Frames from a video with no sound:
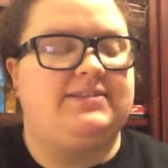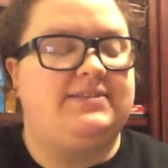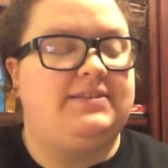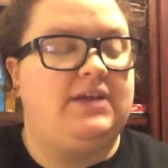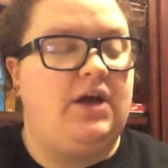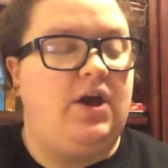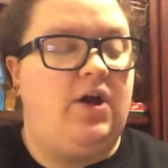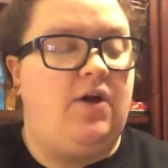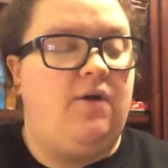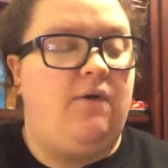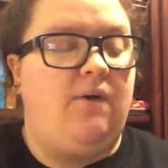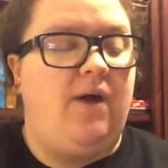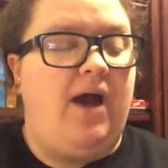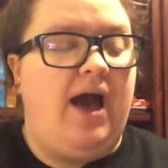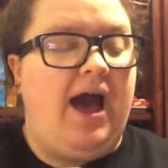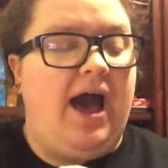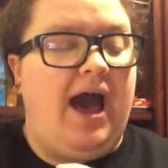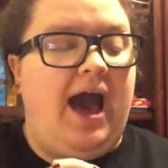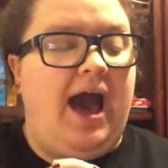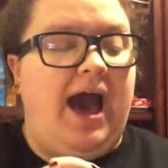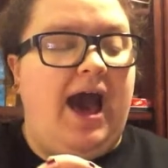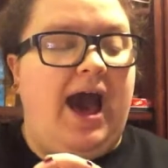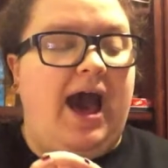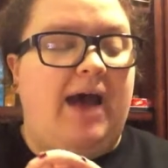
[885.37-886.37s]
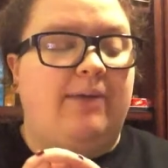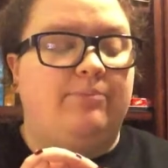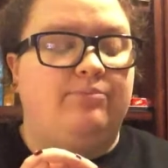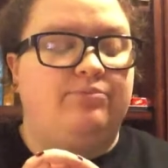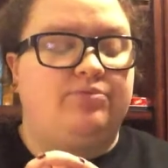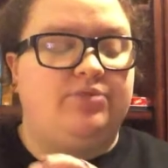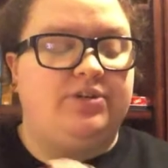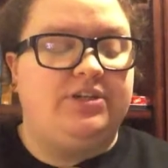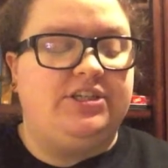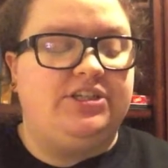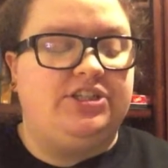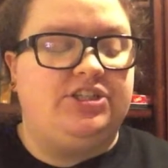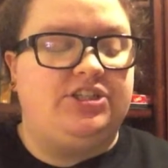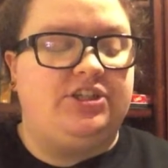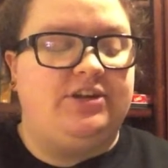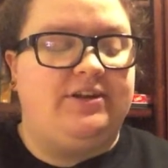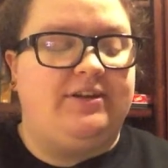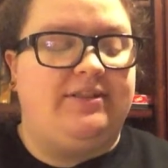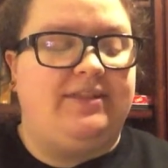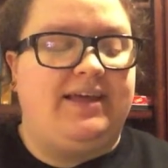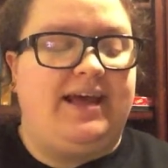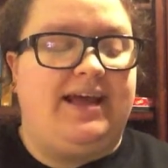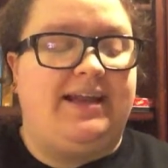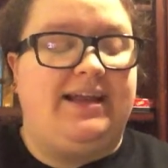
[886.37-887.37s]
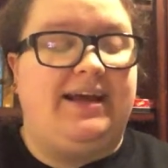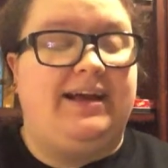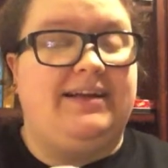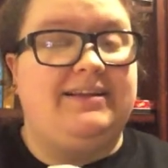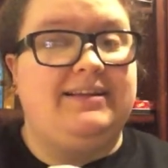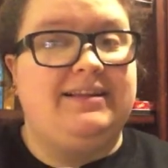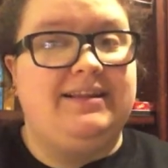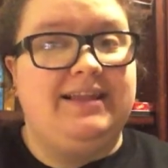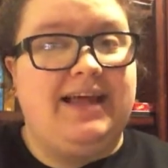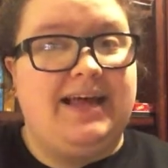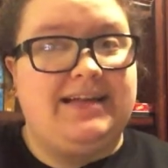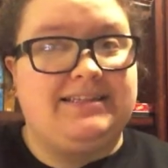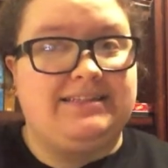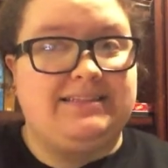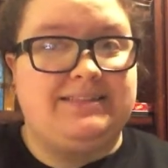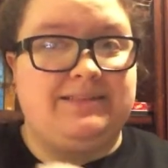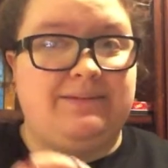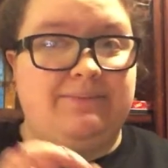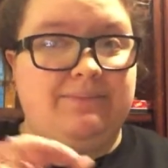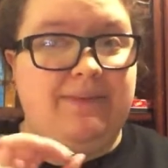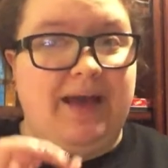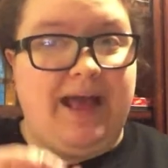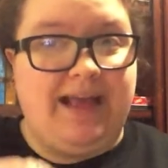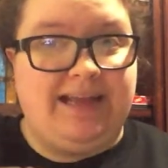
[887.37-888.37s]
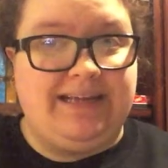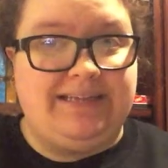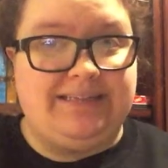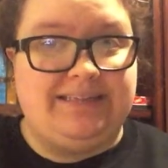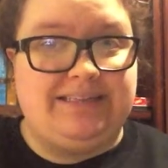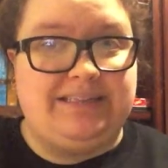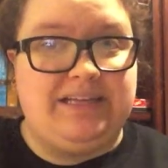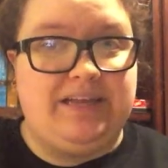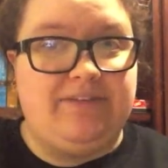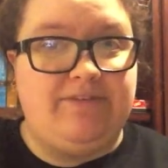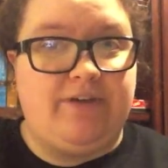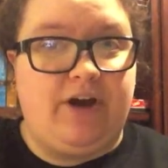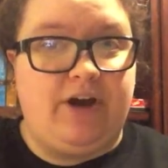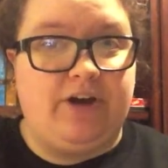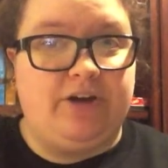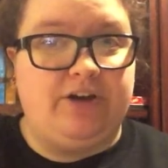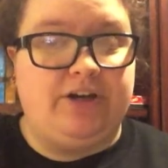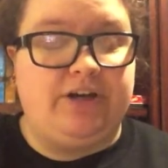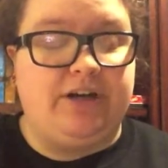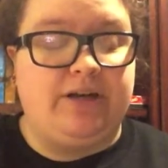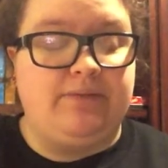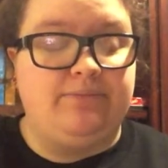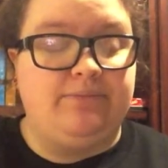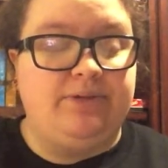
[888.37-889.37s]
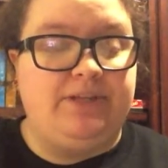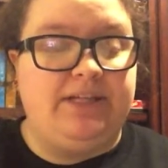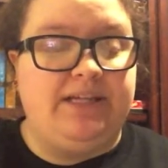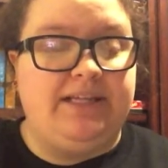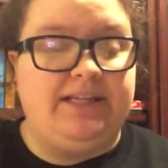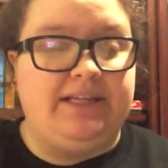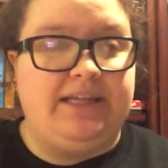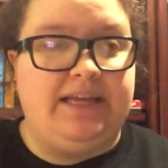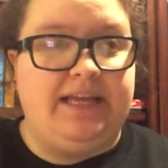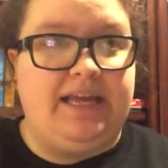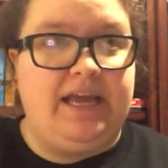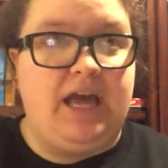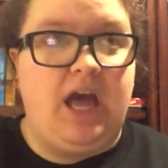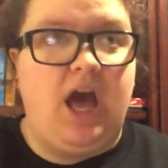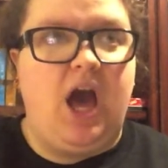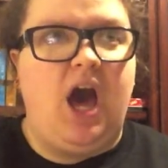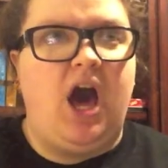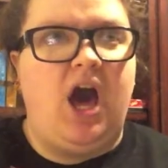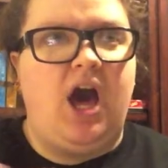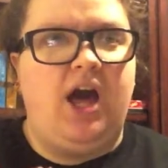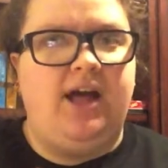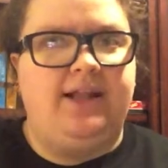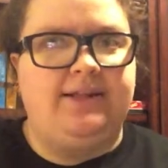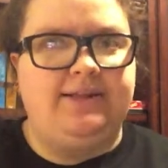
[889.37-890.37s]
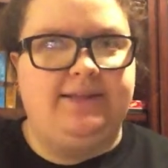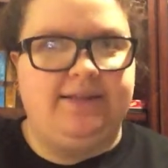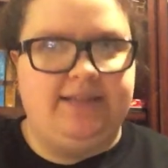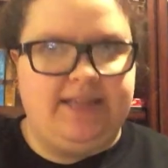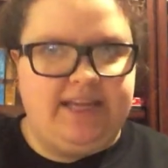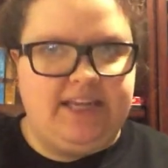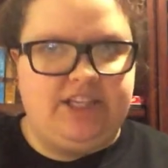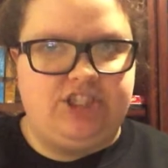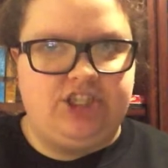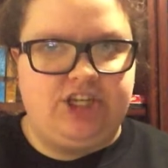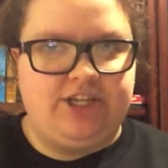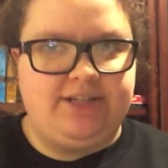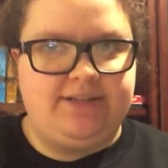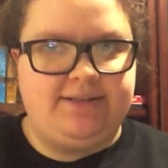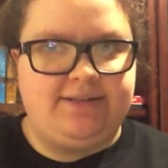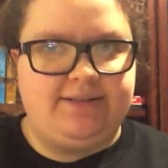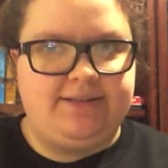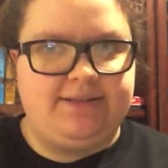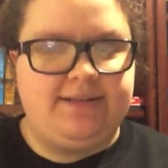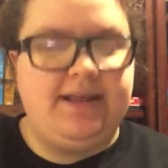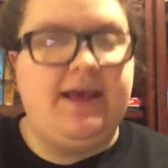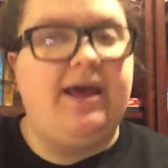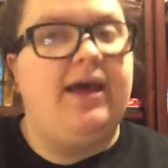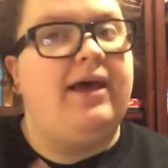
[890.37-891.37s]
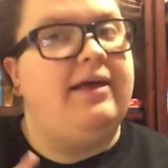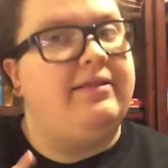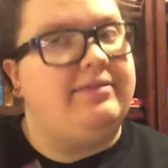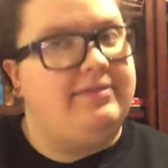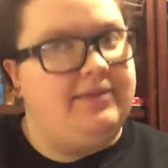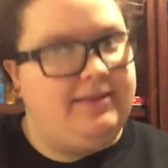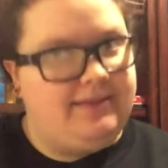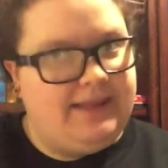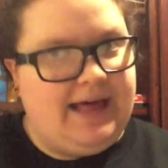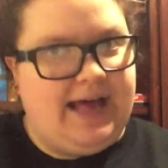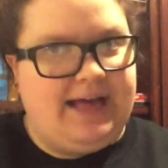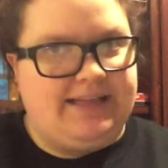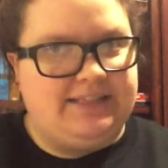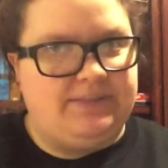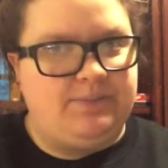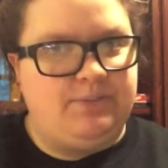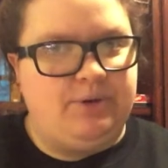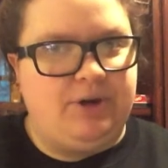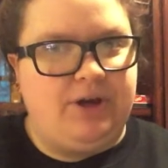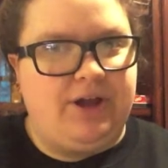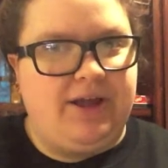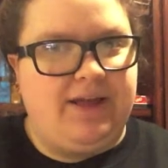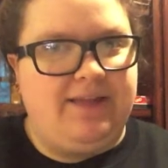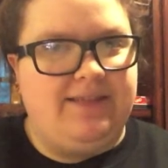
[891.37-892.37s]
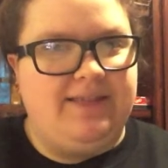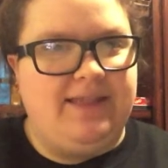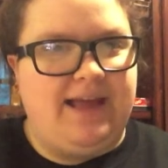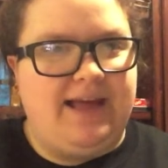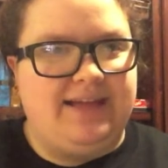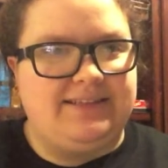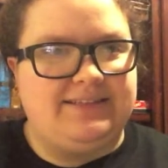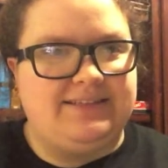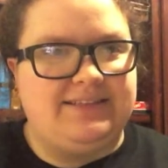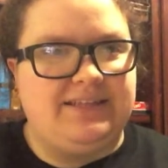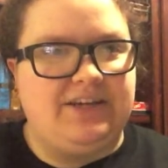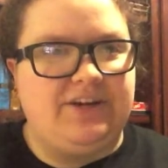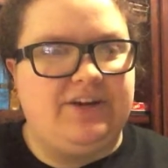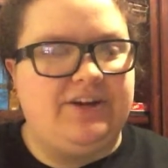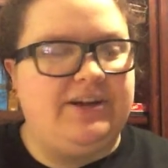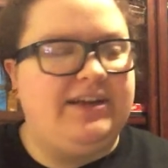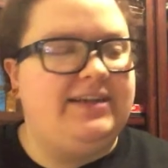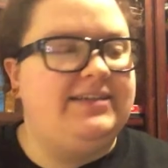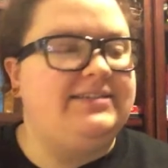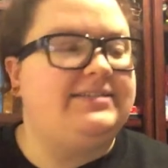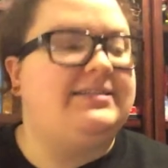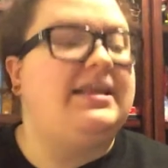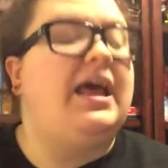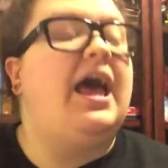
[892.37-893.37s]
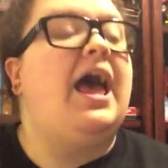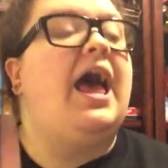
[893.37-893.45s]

so I'm pretty sure that unless Maggie Stiefvater completely allegiance the last book in that series,